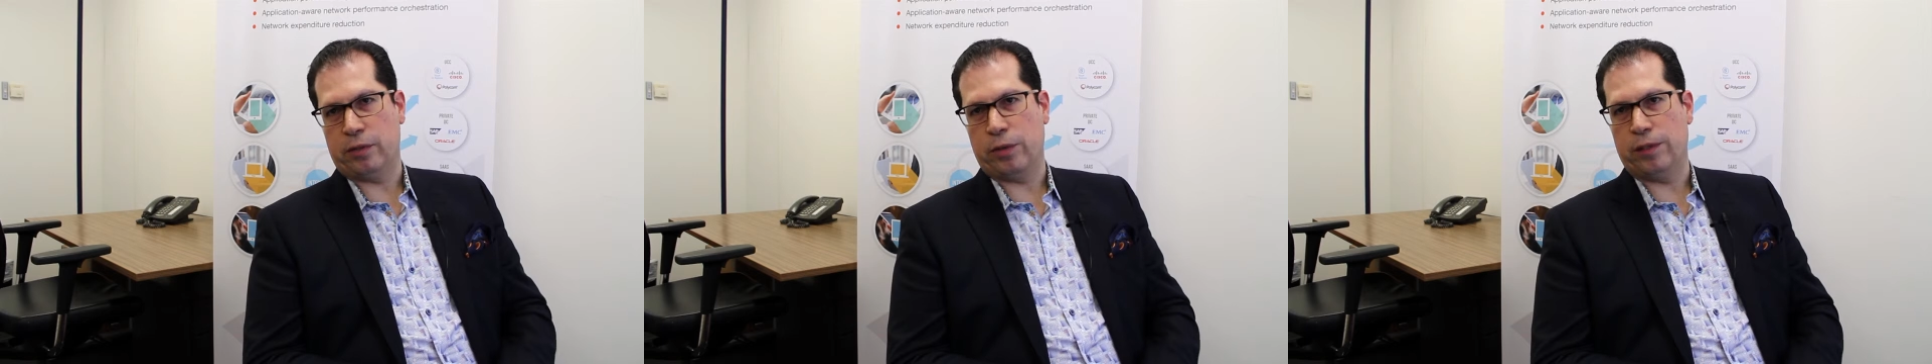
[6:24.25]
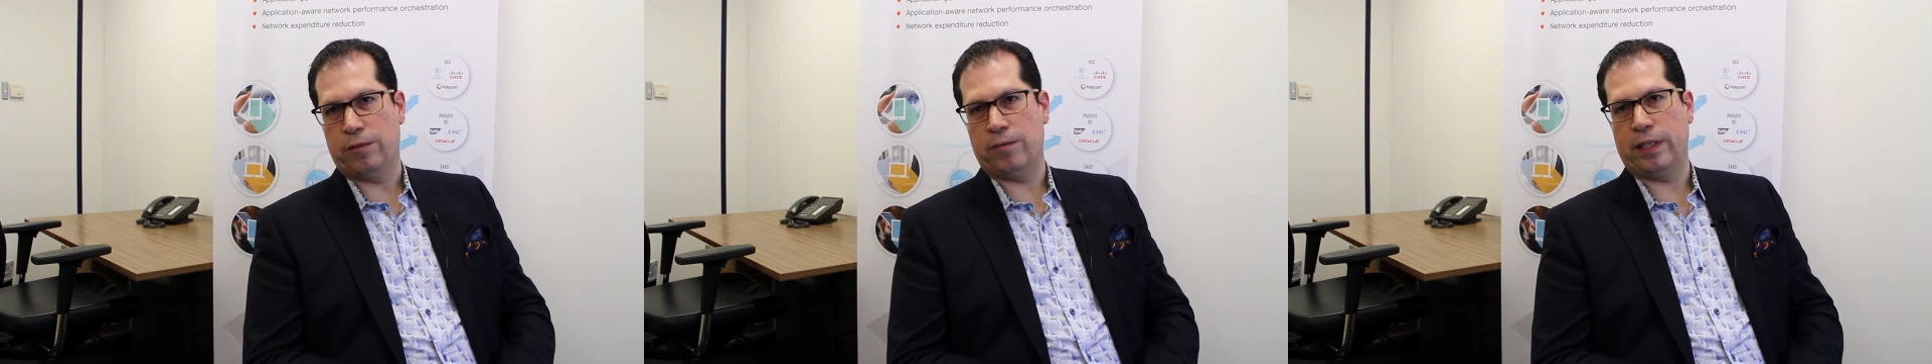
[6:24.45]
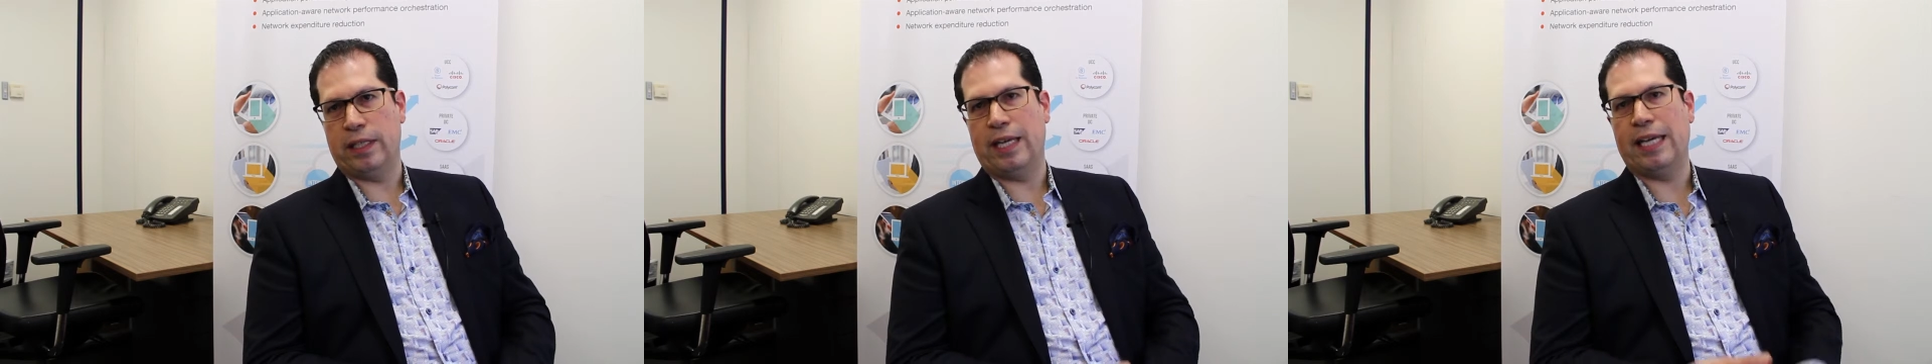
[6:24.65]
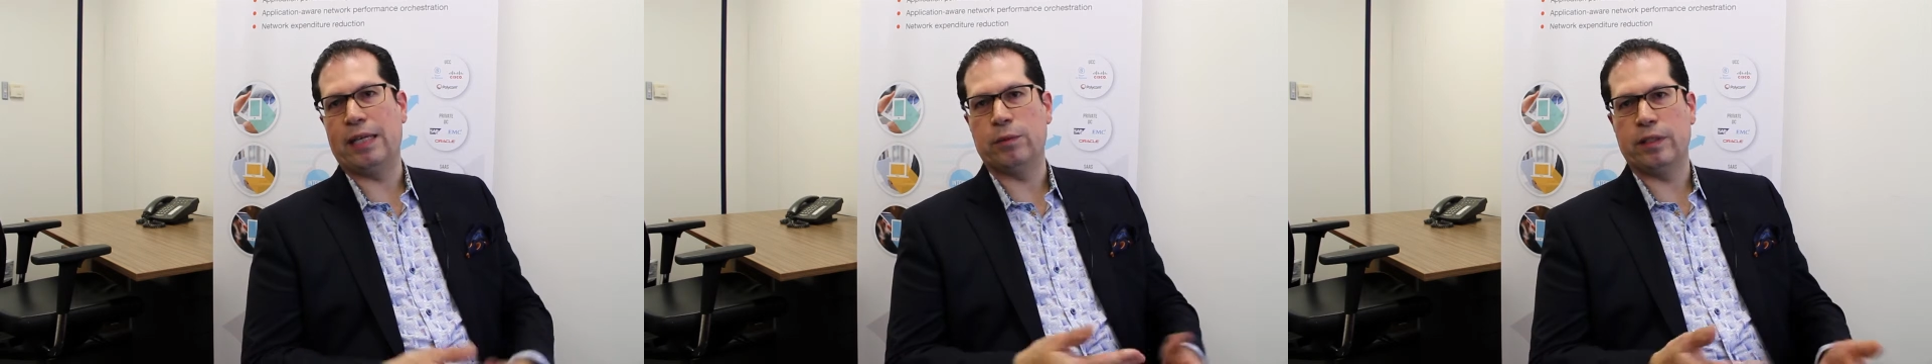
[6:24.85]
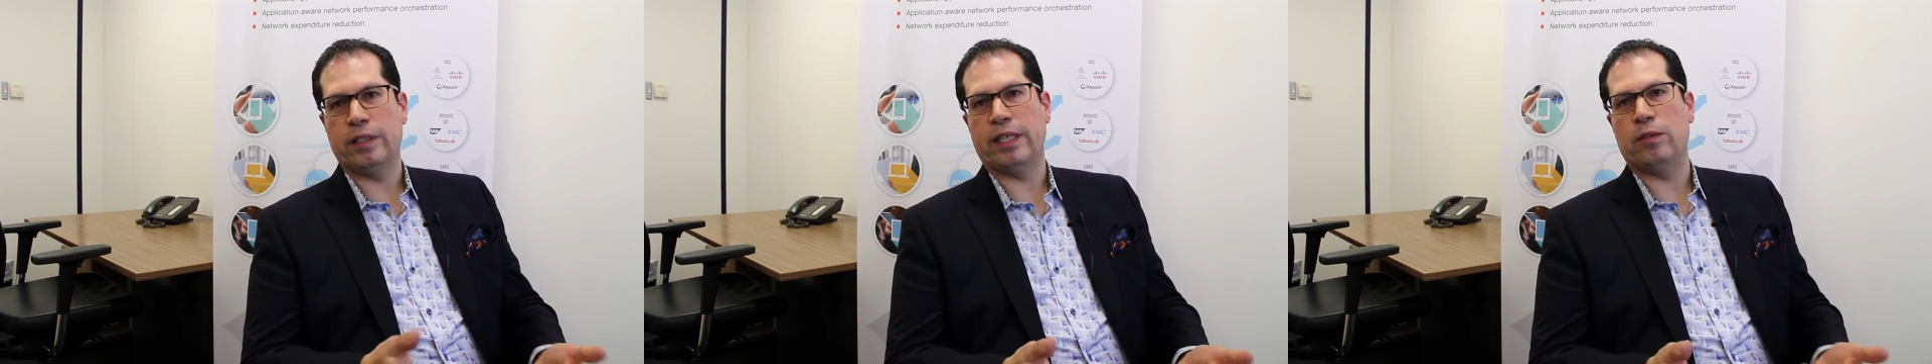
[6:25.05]
We've
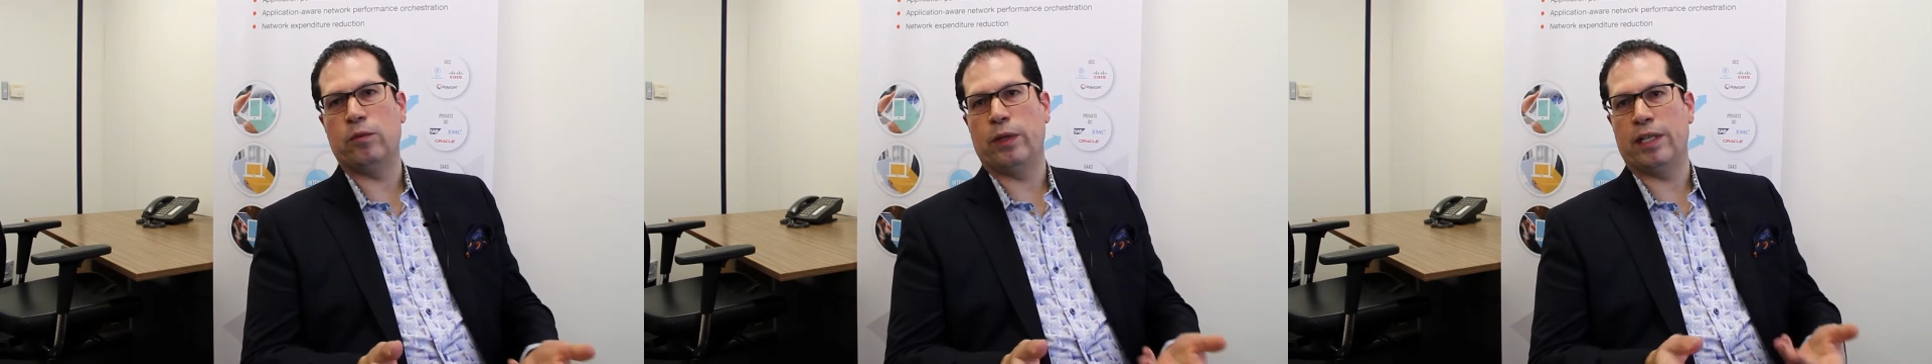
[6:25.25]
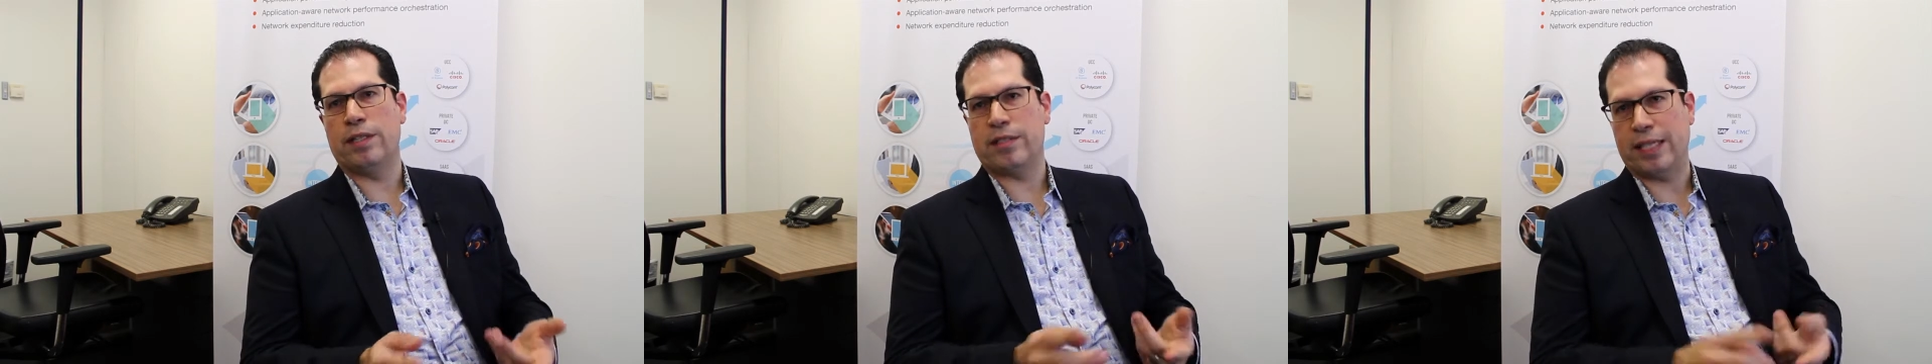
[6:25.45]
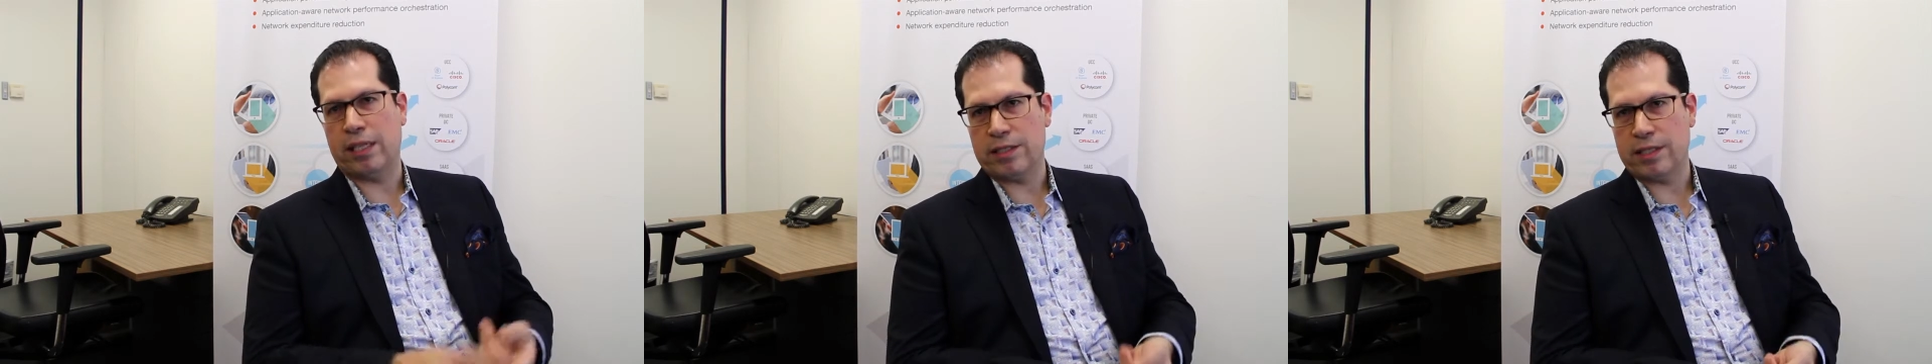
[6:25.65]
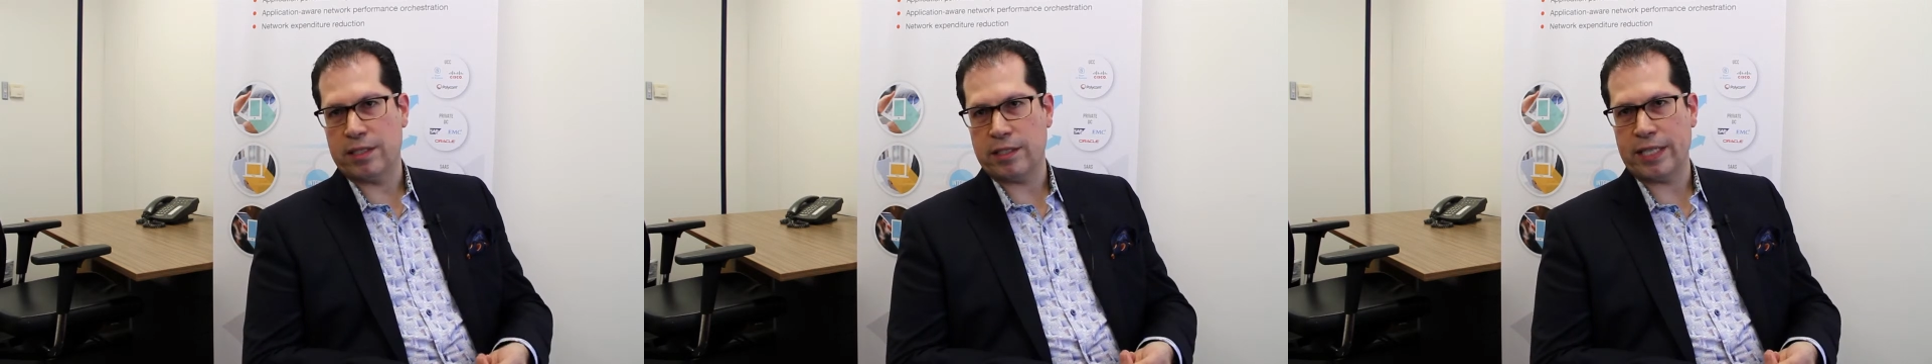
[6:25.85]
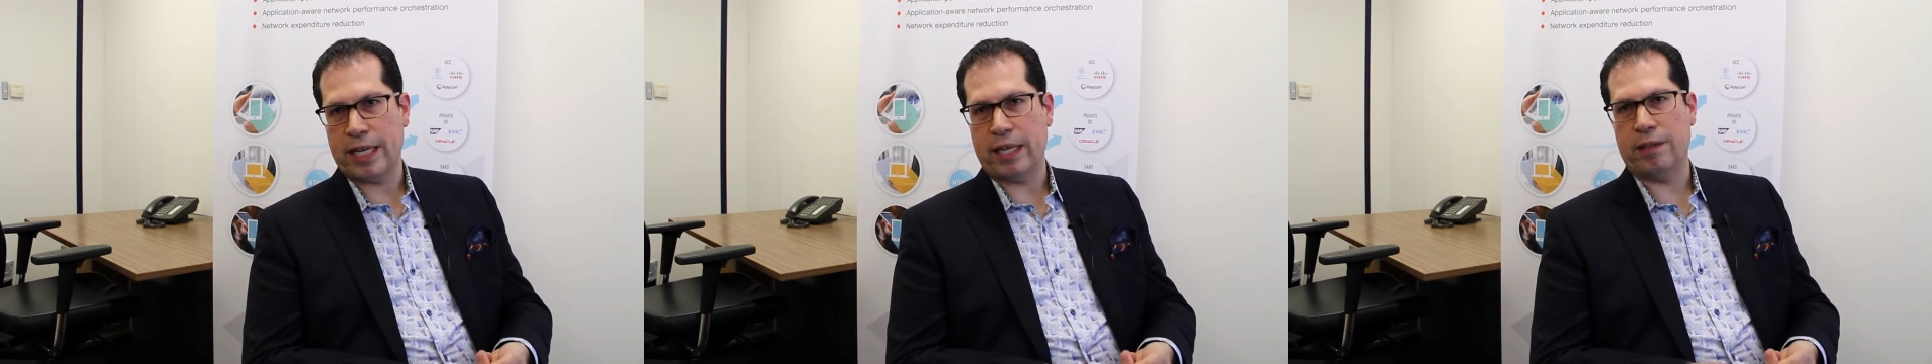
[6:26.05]
enabled it with sales
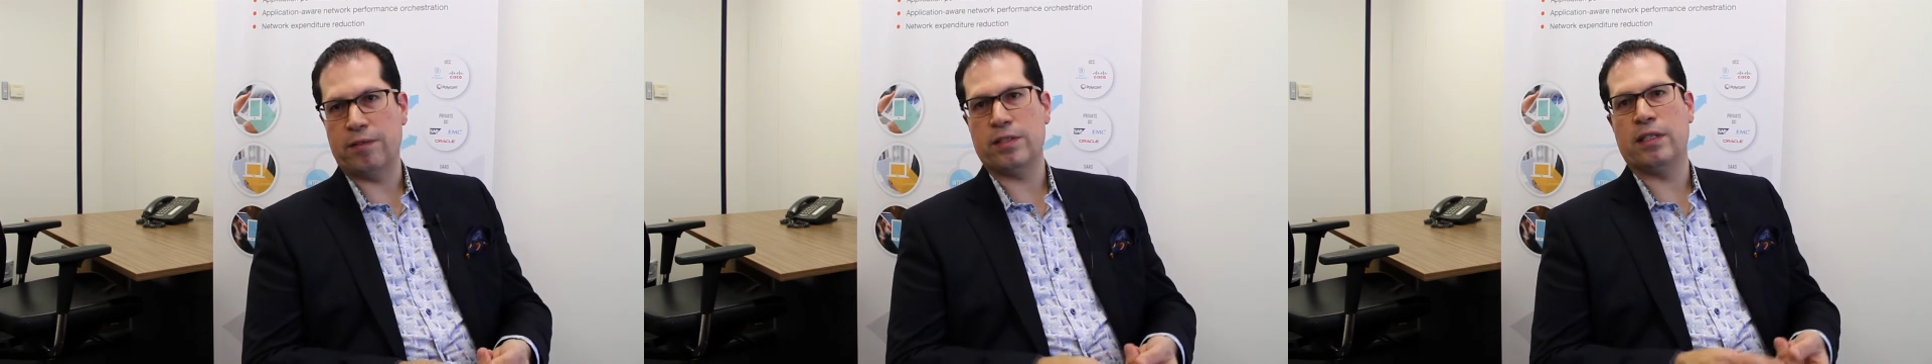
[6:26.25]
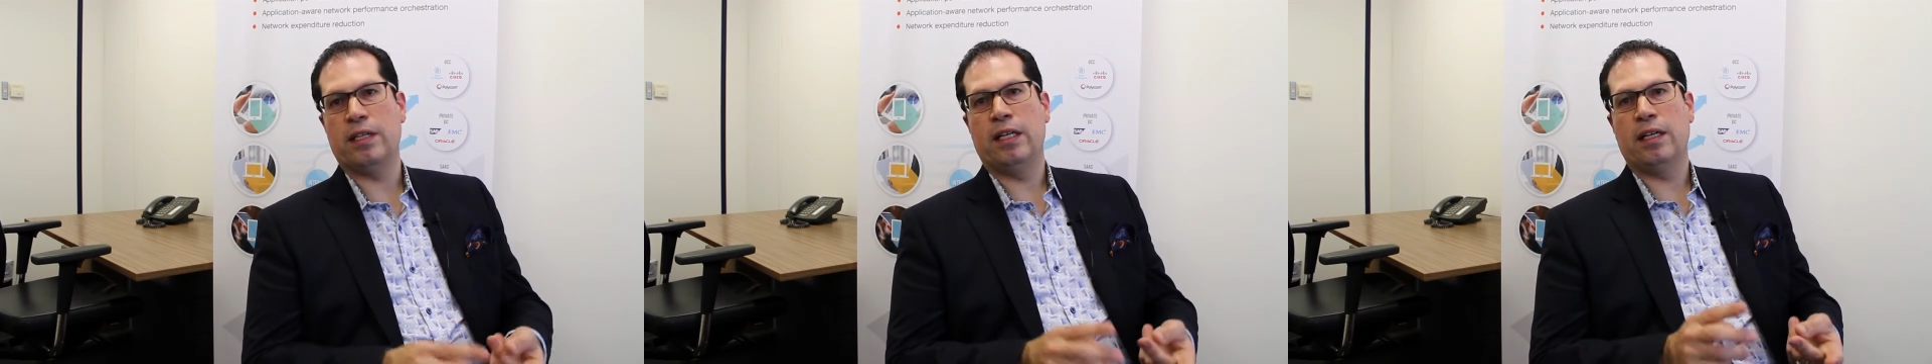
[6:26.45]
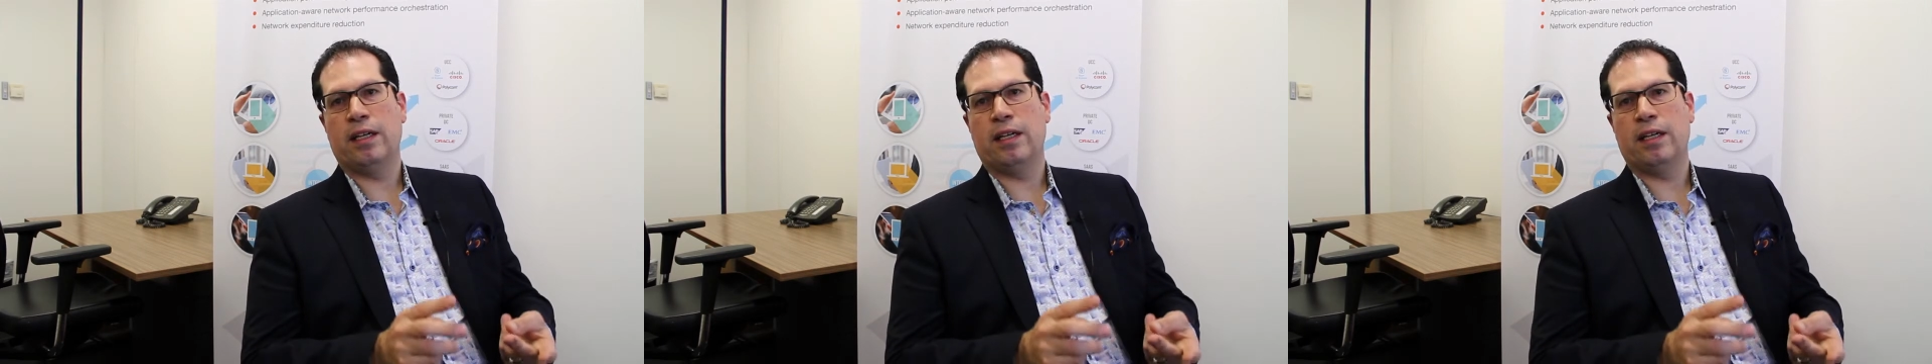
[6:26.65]
incentives,